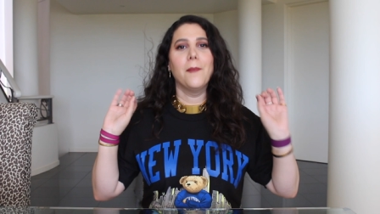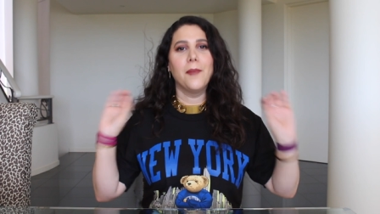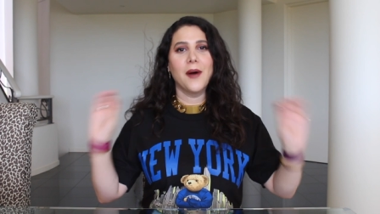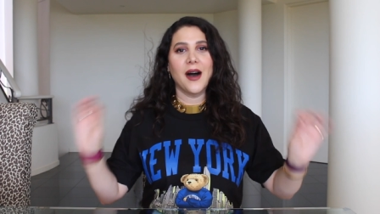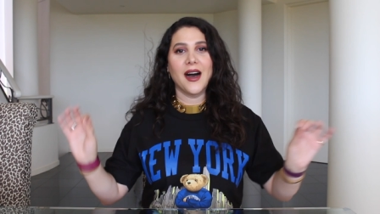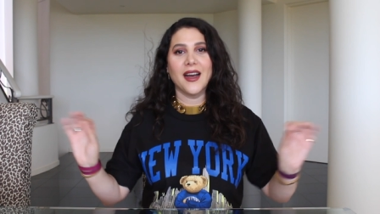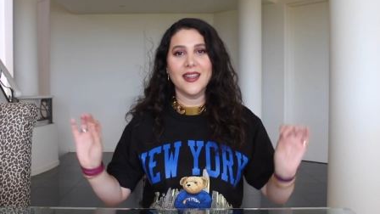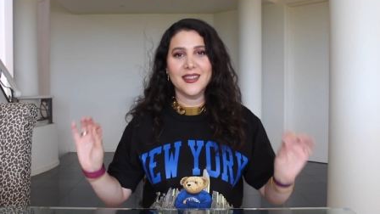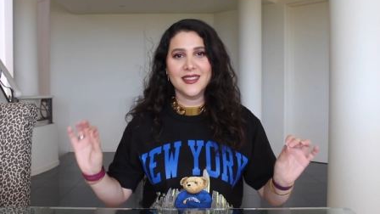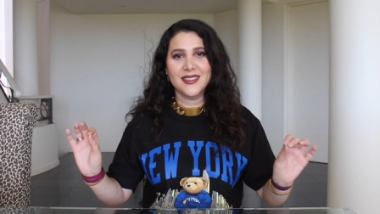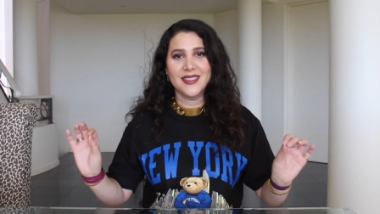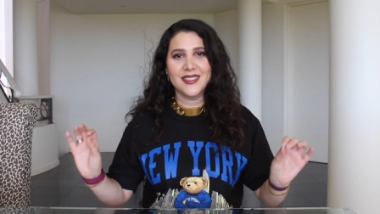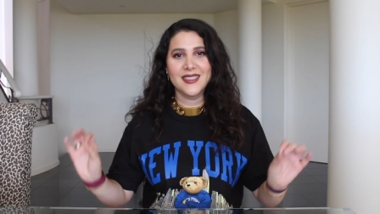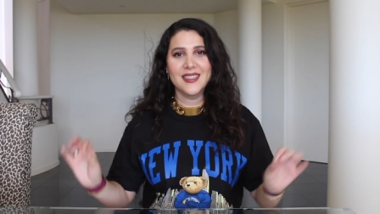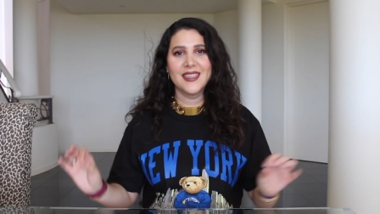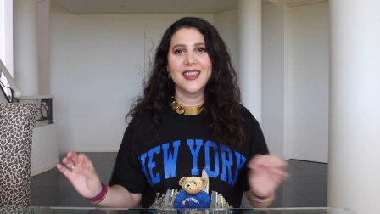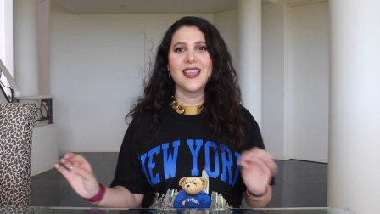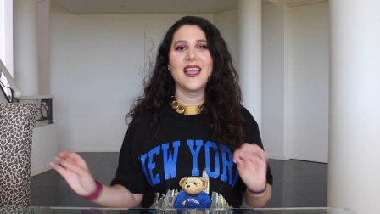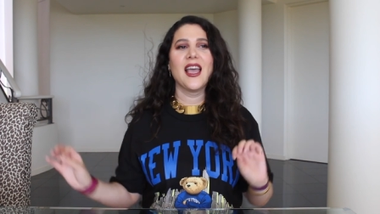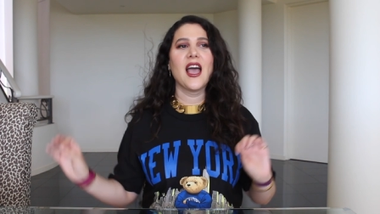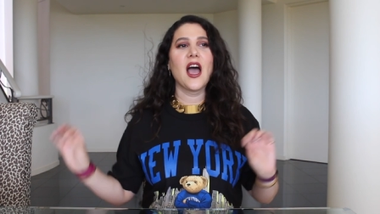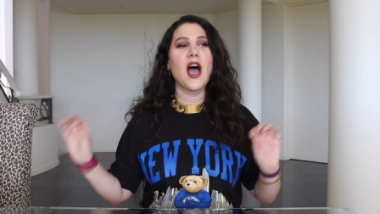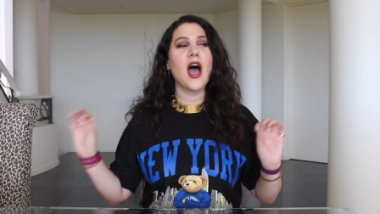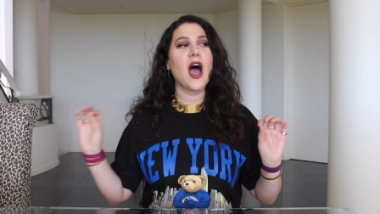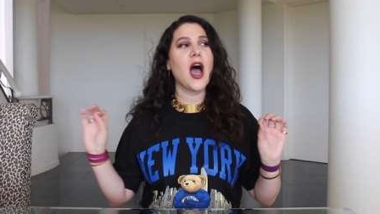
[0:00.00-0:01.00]
But
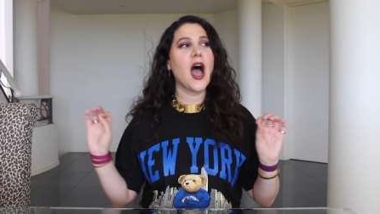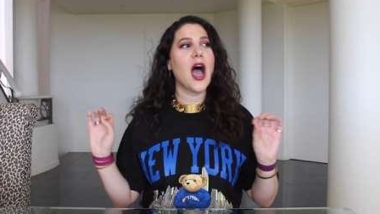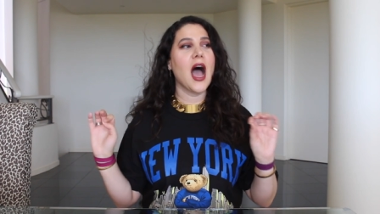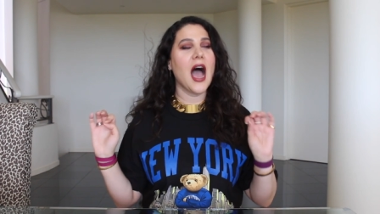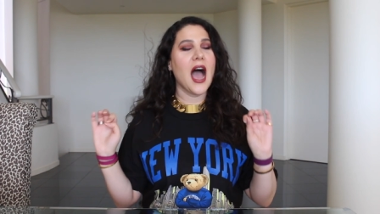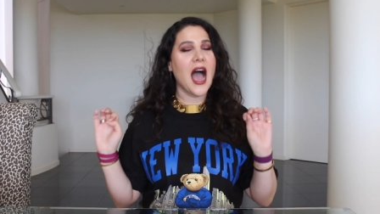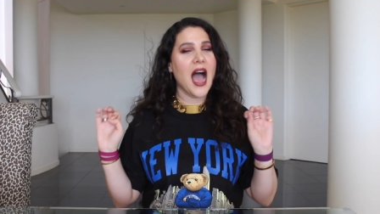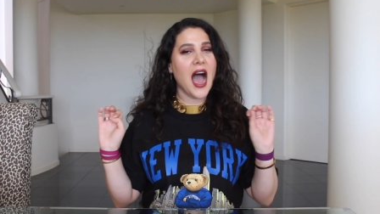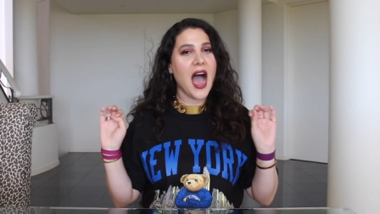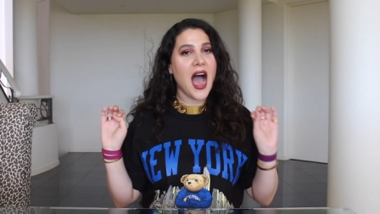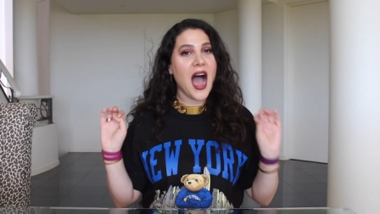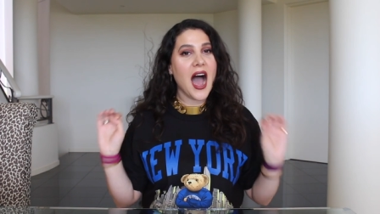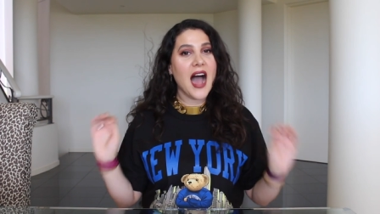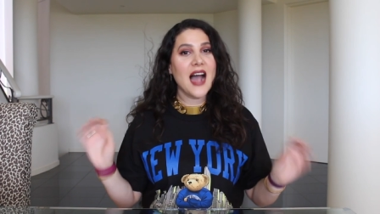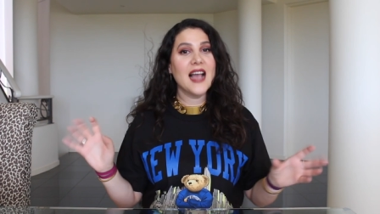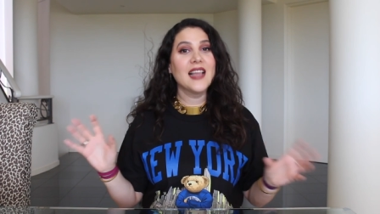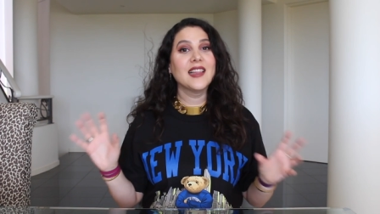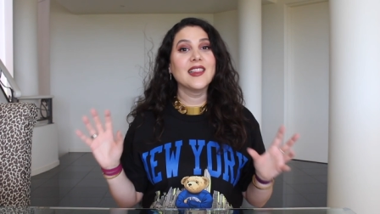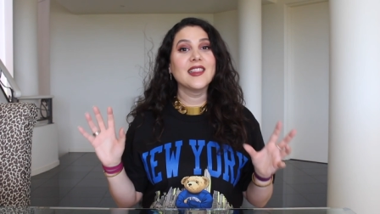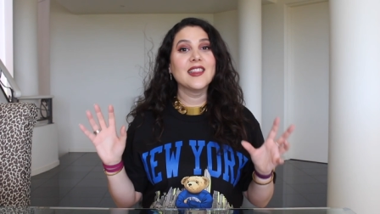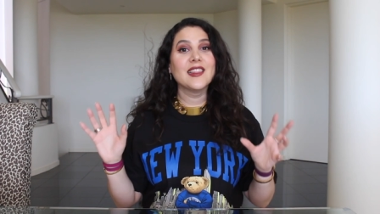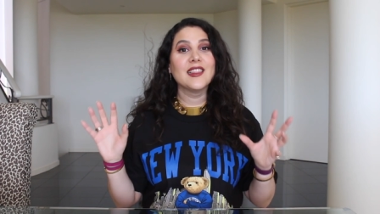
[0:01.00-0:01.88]
I